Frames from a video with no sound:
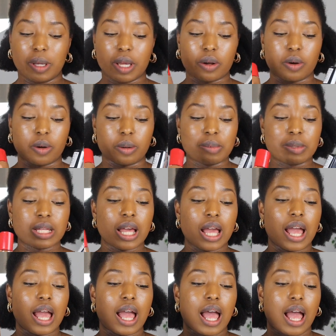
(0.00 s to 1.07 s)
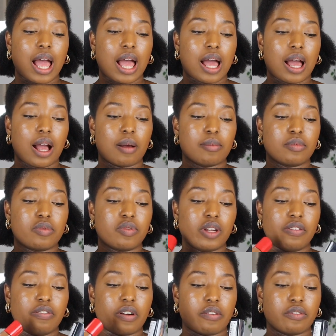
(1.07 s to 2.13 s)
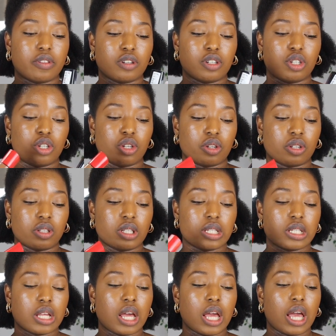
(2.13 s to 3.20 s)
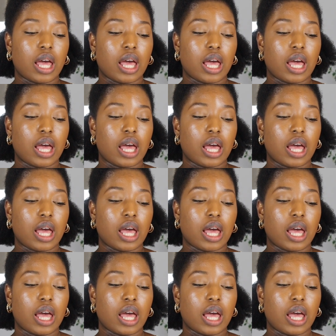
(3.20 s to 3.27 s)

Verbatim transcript: makeups, 3 foundations.